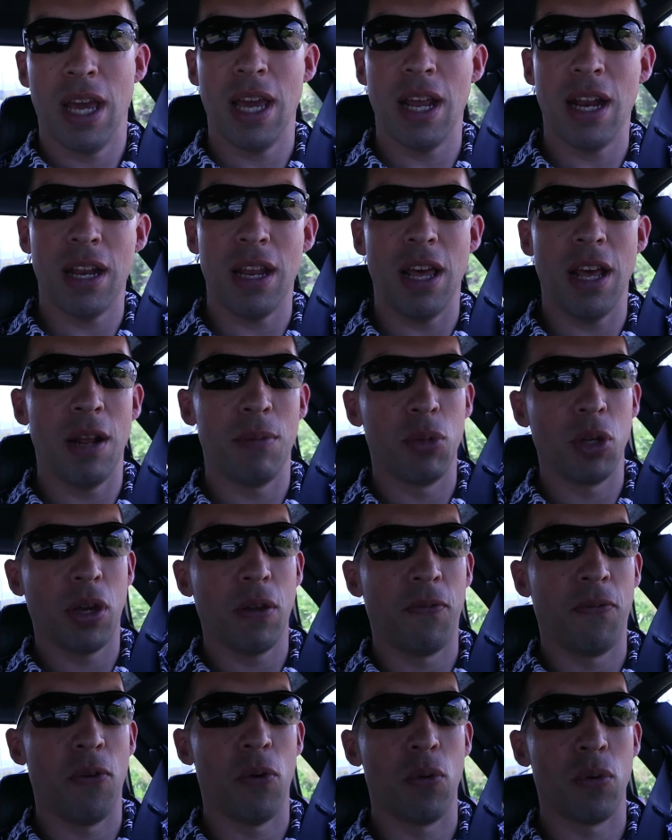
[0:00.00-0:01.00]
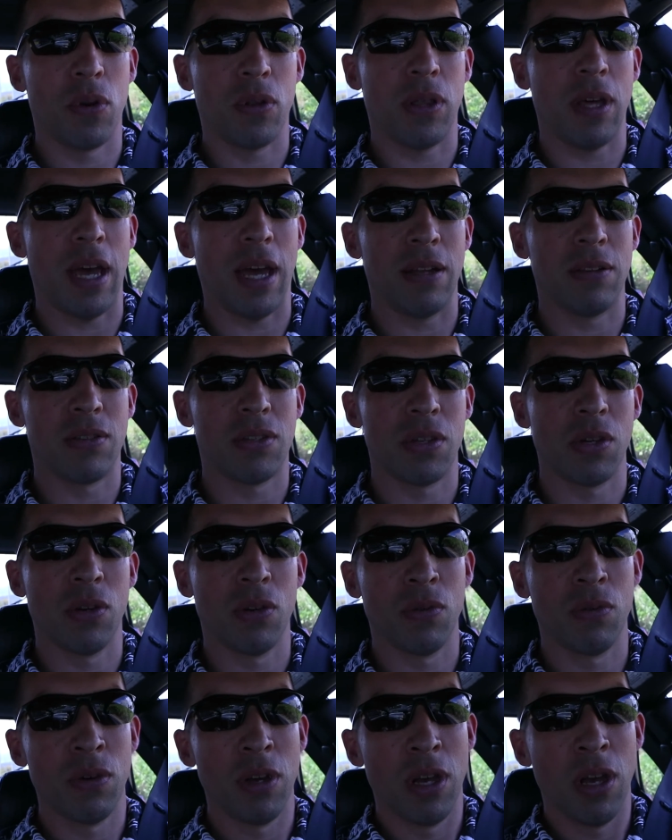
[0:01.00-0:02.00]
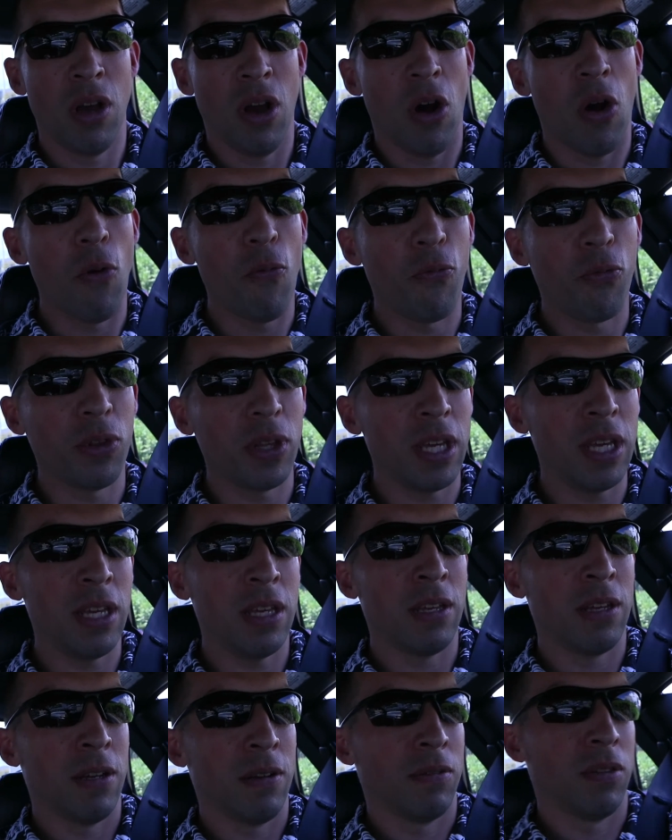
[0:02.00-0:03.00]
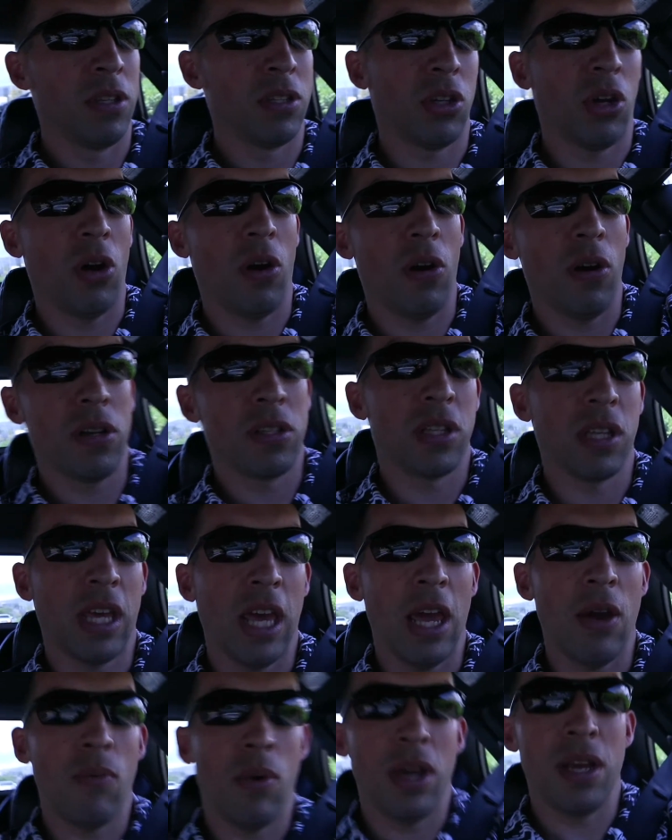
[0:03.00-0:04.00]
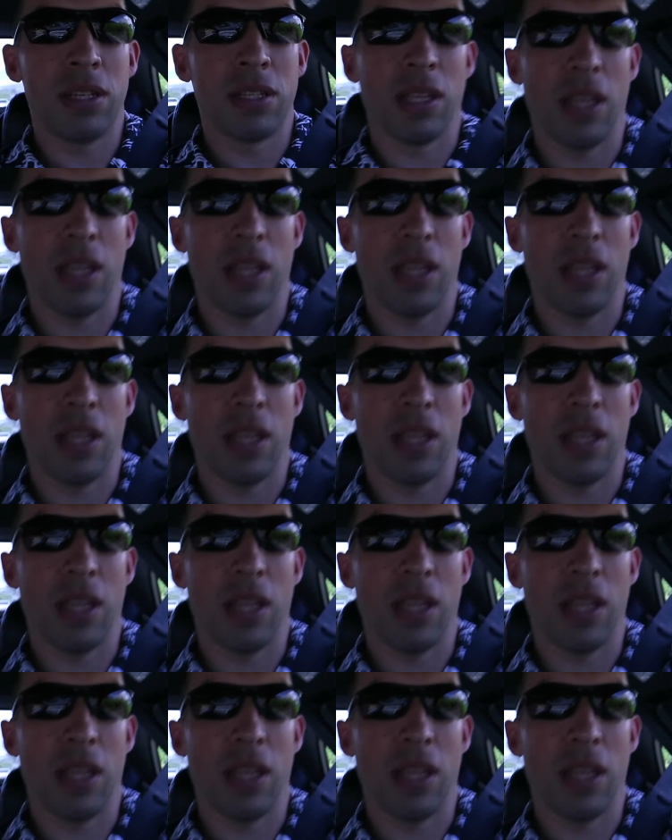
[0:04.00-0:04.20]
and I'm looking forward to that. So hopefully this car is the gateway